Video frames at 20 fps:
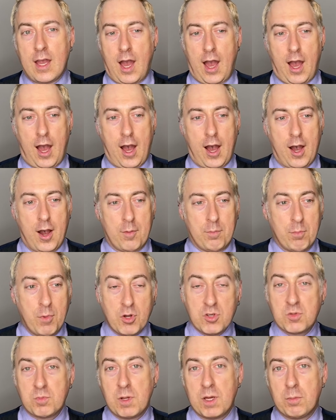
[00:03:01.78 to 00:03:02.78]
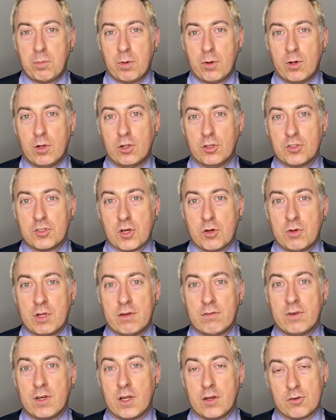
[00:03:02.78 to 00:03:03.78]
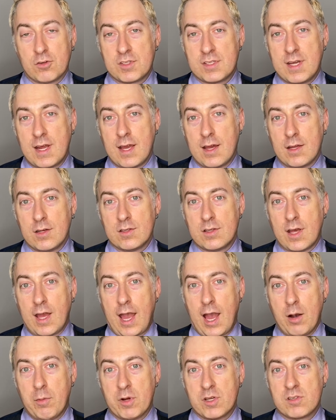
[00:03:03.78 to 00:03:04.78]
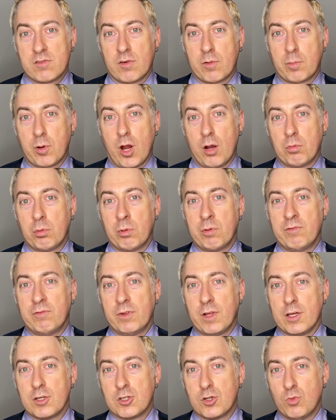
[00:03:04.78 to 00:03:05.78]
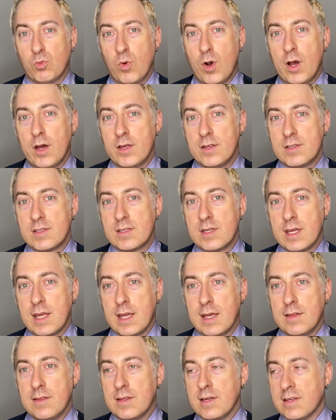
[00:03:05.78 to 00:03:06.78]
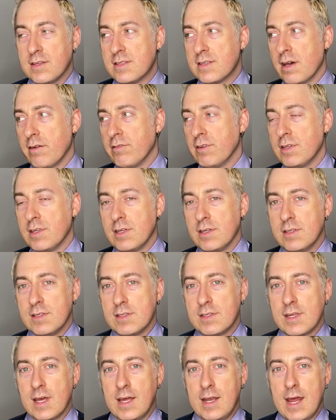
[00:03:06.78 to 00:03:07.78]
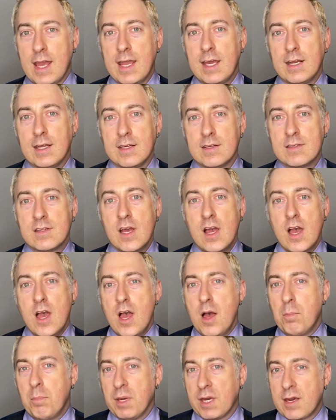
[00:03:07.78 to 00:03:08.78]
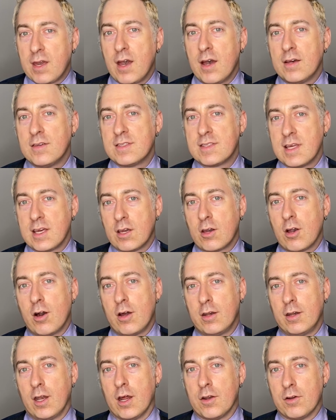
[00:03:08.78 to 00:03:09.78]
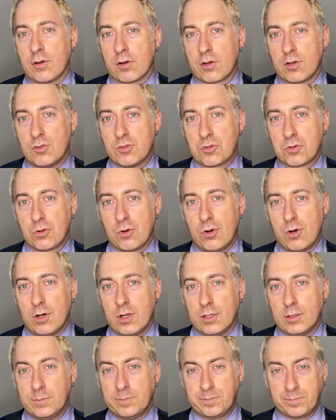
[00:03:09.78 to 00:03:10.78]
Most people don't even understand how much of a problem inflation was in the 70s and 80s because they got it under control.